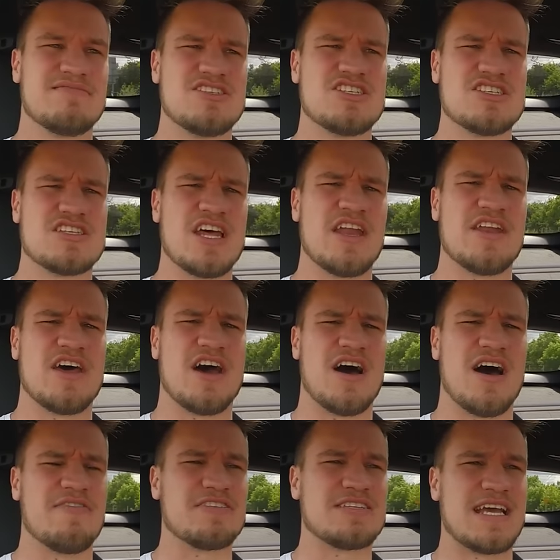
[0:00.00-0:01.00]
just under
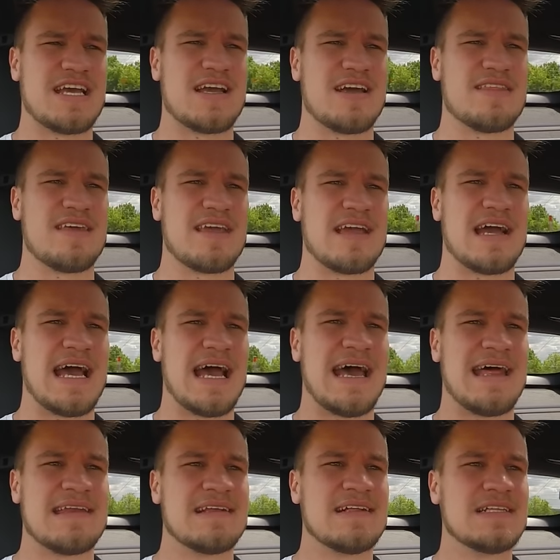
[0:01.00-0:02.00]
half a tank I think I
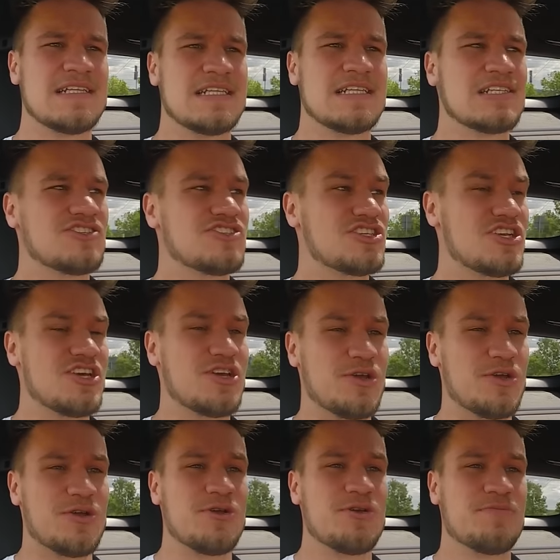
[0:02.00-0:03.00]
had,
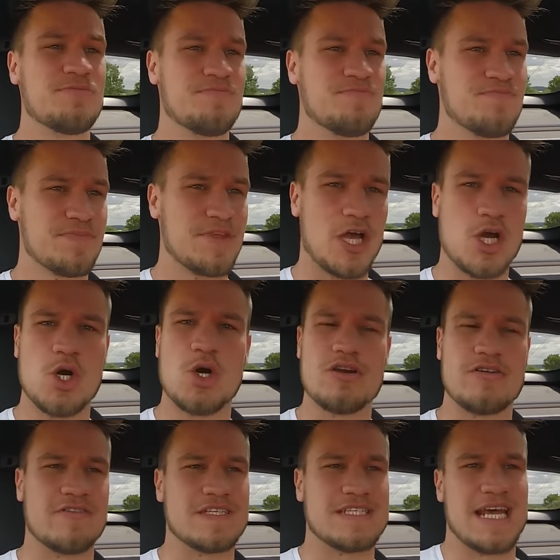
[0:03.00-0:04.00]
to a
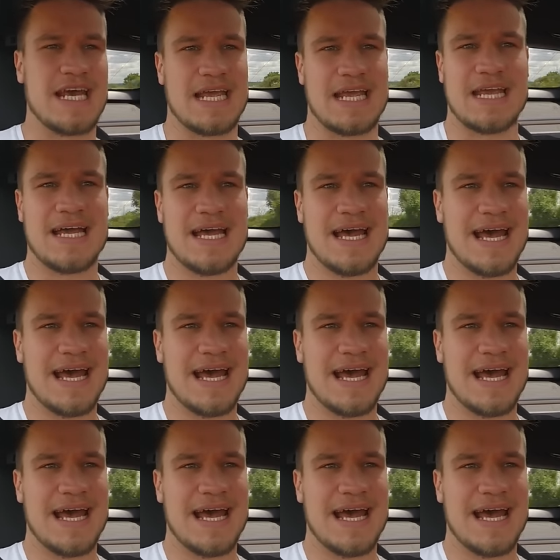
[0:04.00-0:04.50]
quarter of a tank.